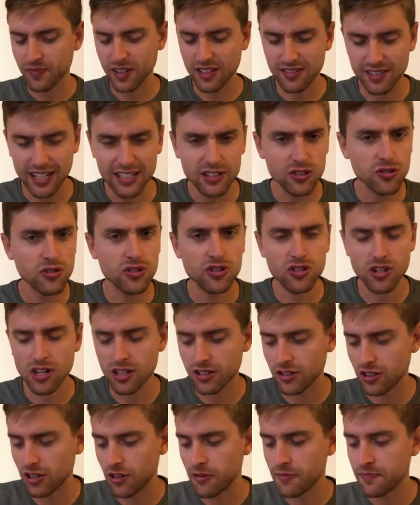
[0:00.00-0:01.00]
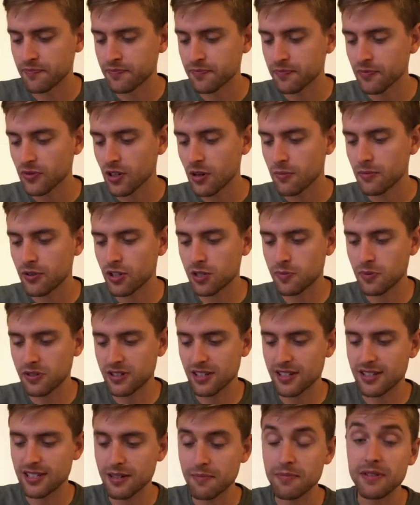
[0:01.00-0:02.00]
Not too strong though. You're supposed
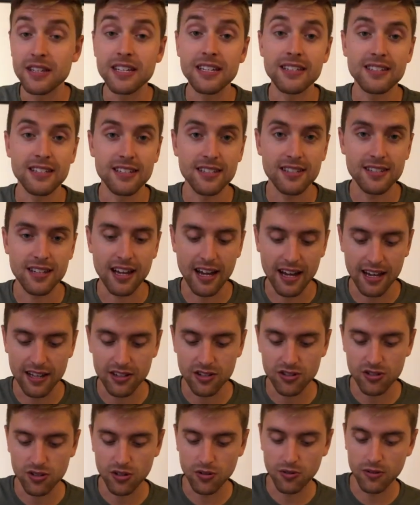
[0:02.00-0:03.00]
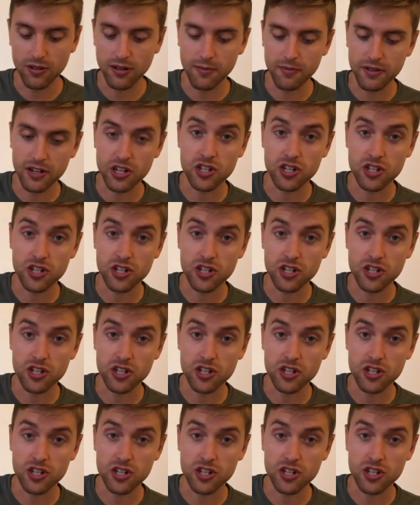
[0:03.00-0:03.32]
to dip these inside, so I'm gonna